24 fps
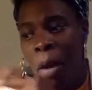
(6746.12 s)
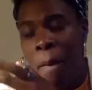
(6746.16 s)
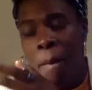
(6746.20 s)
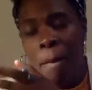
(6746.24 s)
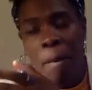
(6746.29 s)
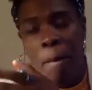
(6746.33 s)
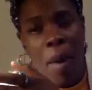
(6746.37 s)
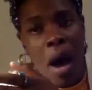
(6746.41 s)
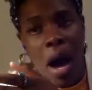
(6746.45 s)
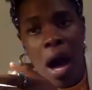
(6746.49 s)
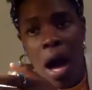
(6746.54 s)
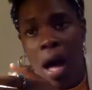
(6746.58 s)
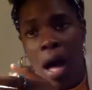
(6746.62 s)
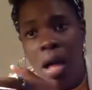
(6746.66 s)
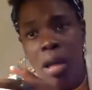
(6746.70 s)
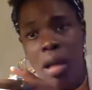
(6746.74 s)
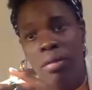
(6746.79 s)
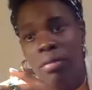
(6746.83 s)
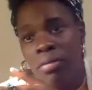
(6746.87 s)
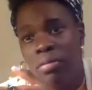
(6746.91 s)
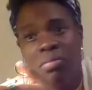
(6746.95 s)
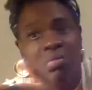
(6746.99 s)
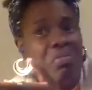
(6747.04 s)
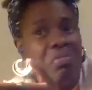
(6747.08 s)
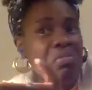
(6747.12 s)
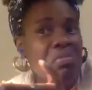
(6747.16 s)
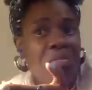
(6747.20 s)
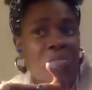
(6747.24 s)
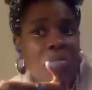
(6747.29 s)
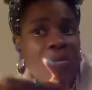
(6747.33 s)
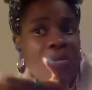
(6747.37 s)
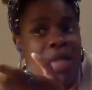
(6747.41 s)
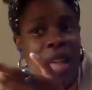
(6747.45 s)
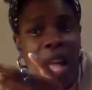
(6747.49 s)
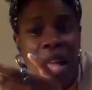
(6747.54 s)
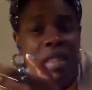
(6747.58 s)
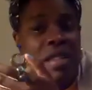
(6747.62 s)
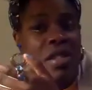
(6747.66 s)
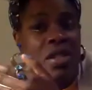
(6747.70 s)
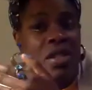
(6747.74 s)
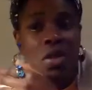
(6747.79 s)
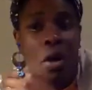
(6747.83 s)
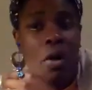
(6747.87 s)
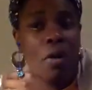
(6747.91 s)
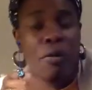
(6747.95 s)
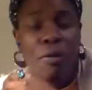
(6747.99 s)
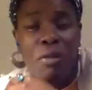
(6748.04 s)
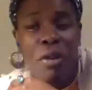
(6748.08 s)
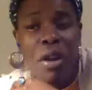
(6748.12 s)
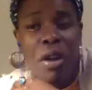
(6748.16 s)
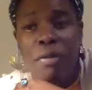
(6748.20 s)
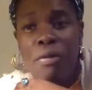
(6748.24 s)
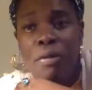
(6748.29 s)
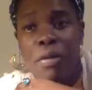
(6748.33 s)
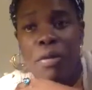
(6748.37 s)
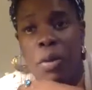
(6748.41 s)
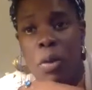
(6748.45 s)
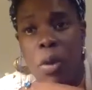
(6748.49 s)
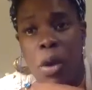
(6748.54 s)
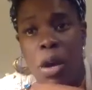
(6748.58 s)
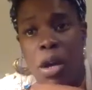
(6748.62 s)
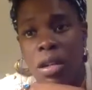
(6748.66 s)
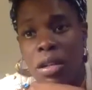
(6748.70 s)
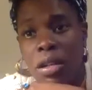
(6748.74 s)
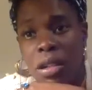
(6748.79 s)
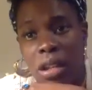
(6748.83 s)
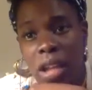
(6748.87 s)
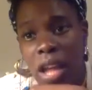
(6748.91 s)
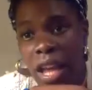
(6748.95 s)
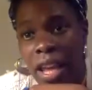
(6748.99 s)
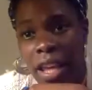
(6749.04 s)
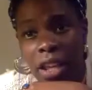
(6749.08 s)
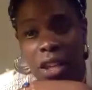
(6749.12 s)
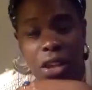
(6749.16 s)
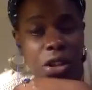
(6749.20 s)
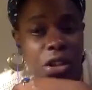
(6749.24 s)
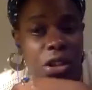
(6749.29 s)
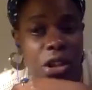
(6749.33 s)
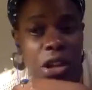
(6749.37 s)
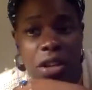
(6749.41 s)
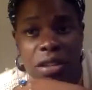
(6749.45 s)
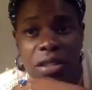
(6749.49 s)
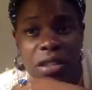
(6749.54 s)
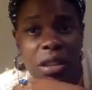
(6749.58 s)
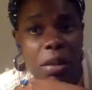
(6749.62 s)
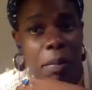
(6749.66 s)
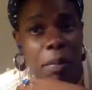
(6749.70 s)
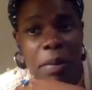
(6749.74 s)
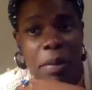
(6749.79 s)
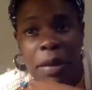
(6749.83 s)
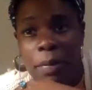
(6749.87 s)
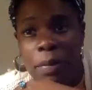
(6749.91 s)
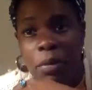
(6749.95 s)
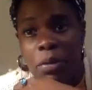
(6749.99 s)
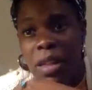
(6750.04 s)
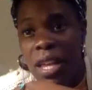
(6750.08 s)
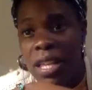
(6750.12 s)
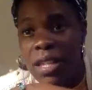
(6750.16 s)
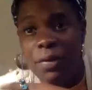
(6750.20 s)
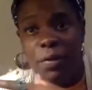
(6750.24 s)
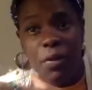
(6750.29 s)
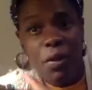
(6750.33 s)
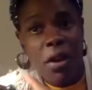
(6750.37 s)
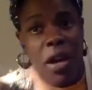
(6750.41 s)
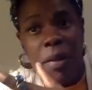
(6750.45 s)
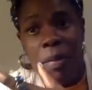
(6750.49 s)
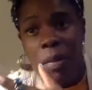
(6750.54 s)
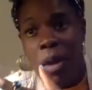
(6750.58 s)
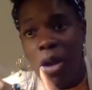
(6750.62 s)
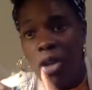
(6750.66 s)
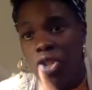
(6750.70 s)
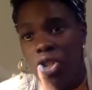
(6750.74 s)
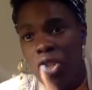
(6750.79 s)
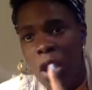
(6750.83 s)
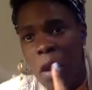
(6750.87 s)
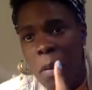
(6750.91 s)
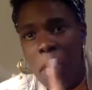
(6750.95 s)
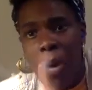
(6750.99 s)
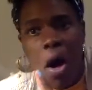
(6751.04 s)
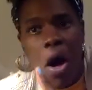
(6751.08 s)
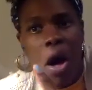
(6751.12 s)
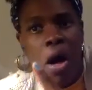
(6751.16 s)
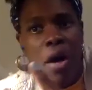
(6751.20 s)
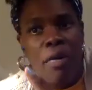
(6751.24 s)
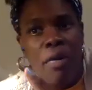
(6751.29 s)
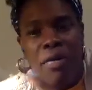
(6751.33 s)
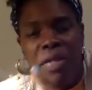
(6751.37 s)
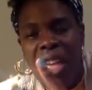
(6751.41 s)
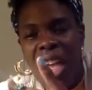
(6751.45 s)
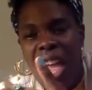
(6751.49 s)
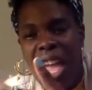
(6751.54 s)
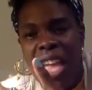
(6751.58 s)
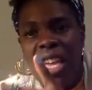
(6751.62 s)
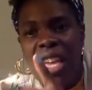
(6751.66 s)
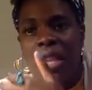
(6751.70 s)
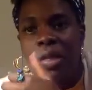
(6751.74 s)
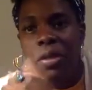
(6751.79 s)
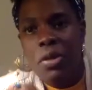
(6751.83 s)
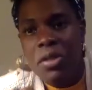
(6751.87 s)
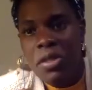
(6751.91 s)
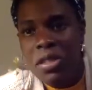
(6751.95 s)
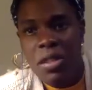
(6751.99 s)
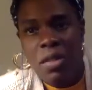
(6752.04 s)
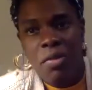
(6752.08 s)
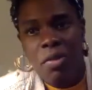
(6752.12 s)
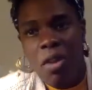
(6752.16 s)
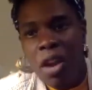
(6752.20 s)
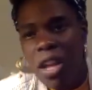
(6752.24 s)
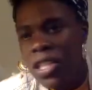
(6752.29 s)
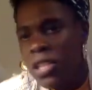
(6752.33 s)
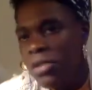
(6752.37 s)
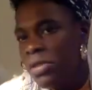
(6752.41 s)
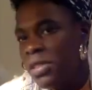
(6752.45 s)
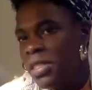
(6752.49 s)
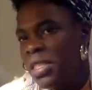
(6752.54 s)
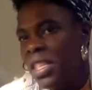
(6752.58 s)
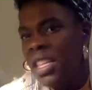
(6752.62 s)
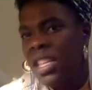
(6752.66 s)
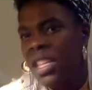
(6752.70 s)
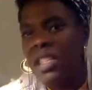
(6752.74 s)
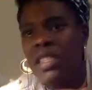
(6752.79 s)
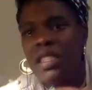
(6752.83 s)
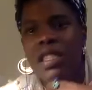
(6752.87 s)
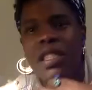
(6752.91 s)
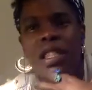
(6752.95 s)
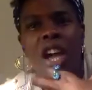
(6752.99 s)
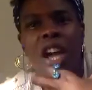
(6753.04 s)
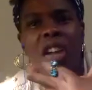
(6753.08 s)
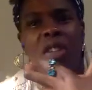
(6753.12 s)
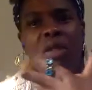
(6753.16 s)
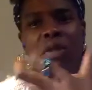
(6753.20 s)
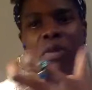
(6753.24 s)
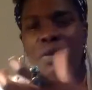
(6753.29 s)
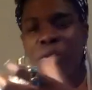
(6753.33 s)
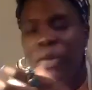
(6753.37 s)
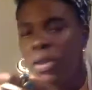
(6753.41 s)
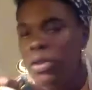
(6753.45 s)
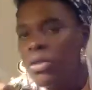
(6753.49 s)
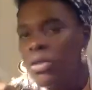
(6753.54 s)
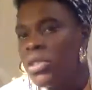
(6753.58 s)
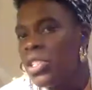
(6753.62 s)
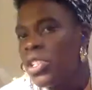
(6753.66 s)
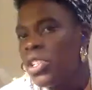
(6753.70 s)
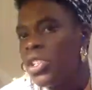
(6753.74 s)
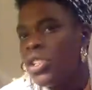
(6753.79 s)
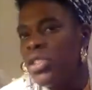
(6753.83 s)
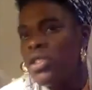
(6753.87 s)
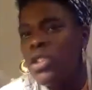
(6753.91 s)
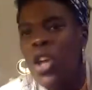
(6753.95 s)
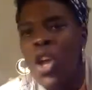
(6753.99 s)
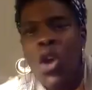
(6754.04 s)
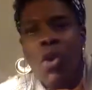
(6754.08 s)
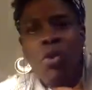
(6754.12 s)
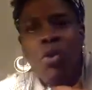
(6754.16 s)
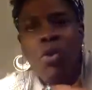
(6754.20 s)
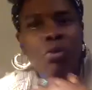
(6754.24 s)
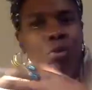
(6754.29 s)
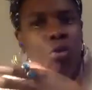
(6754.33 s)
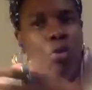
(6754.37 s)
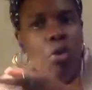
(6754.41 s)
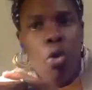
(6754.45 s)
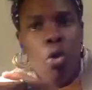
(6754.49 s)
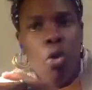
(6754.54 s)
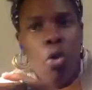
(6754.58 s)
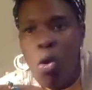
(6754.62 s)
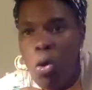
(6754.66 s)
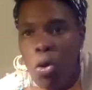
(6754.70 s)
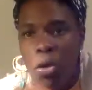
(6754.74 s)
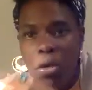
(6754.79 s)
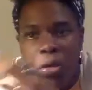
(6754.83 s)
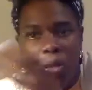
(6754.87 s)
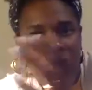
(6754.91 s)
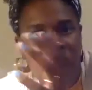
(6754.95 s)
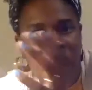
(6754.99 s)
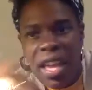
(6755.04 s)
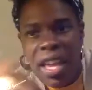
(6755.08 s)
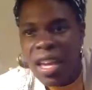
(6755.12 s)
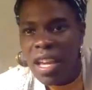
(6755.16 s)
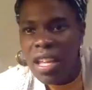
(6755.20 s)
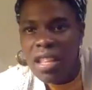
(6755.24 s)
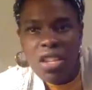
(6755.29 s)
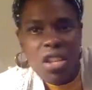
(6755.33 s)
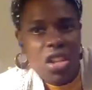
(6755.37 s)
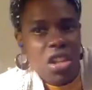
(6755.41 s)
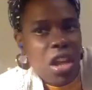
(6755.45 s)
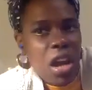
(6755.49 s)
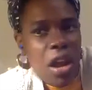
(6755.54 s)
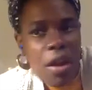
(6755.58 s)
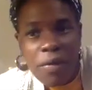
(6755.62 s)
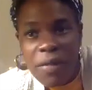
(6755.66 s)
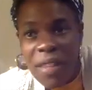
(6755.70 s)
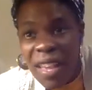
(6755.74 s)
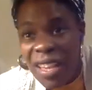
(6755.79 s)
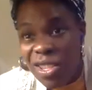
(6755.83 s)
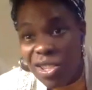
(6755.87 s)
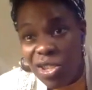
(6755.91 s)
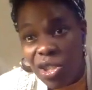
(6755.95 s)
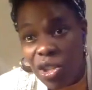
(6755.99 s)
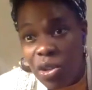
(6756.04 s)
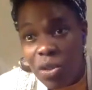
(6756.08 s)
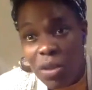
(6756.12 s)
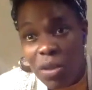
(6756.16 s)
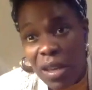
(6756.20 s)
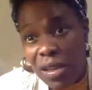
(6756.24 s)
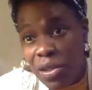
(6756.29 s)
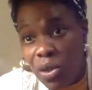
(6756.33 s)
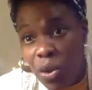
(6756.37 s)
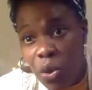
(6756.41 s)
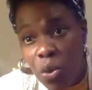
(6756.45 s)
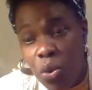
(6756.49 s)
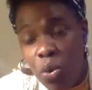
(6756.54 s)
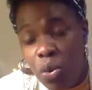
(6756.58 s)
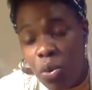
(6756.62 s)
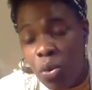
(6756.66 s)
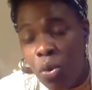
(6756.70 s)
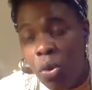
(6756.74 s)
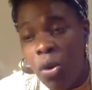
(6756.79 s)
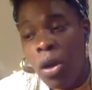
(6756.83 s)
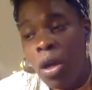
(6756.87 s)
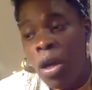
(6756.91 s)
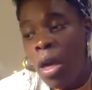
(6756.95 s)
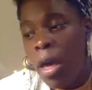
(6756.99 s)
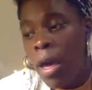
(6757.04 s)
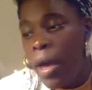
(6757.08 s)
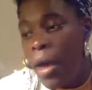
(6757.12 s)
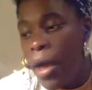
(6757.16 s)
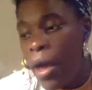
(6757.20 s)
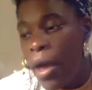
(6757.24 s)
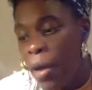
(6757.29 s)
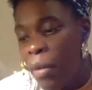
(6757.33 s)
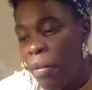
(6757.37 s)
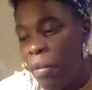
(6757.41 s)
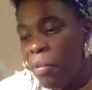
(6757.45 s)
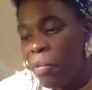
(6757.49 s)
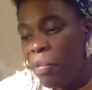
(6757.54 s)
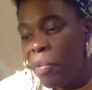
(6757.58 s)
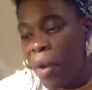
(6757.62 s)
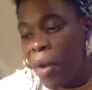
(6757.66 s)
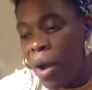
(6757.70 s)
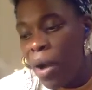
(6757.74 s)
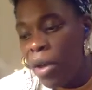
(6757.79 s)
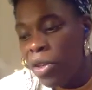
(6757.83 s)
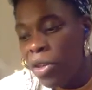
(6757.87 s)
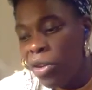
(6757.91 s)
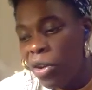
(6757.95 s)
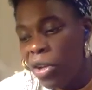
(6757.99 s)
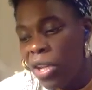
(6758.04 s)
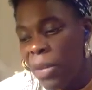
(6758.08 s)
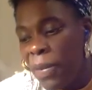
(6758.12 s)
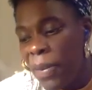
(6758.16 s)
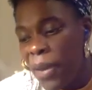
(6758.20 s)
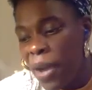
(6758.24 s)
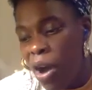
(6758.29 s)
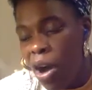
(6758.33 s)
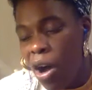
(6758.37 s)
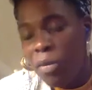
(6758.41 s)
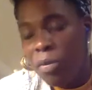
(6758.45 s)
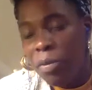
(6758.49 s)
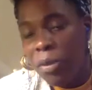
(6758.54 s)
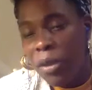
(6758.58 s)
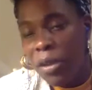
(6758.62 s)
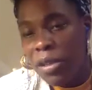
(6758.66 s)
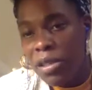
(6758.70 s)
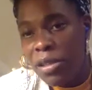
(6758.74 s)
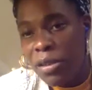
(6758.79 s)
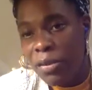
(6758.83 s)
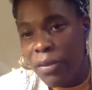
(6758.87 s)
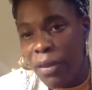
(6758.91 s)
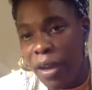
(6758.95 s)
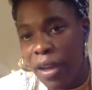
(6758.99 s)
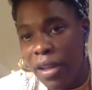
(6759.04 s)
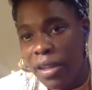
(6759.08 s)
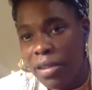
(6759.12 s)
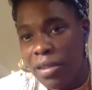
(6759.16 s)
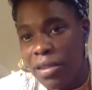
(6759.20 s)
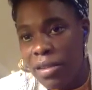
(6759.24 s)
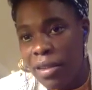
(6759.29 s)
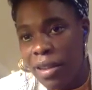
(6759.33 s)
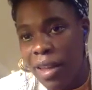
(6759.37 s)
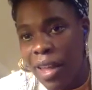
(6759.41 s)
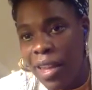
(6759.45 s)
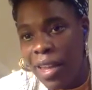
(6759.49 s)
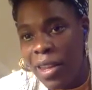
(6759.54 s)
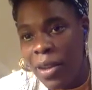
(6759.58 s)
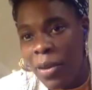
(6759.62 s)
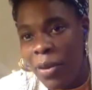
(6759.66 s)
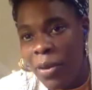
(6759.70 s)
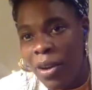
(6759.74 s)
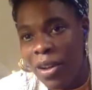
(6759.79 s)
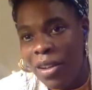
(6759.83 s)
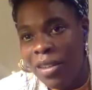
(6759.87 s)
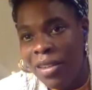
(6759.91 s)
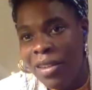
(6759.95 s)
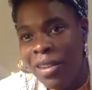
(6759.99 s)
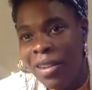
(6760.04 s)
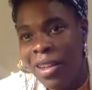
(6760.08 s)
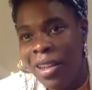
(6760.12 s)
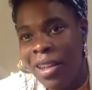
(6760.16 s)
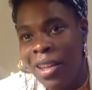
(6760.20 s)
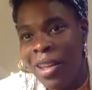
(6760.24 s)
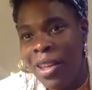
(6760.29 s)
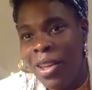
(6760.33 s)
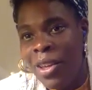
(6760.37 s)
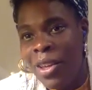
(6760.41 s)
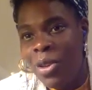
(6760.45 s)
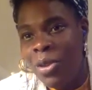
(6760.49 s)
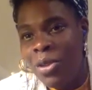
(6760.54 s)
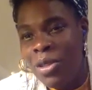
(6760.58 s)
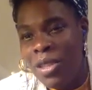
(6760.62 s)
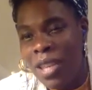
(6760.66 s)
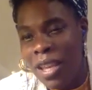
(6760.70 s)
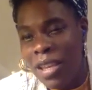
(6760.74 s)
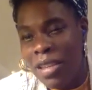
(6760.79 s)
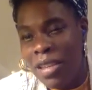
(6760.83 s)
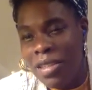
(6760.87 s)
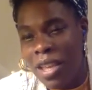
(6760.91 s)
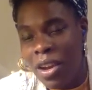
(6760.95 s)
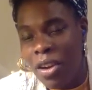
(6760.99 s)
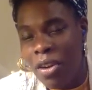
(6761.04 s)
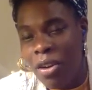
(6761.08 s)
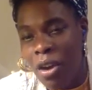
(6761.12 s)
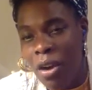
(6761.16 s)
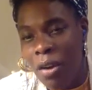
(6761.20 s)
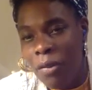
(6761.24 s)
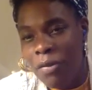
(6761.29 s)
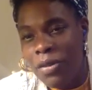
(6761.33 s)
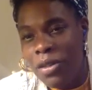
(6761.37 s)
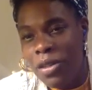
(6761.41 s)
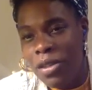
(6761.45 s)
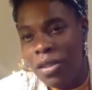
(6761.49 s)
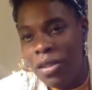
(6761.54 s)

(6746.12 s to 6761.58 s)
But that's not for everyone. Like, you know, some people, that's very much a part of their ethos as a writer, is that it's this unfiltered, raw thing. And, you know, if that's you, that's cool. But you're going to be hard pressed to find anyone who takes their craft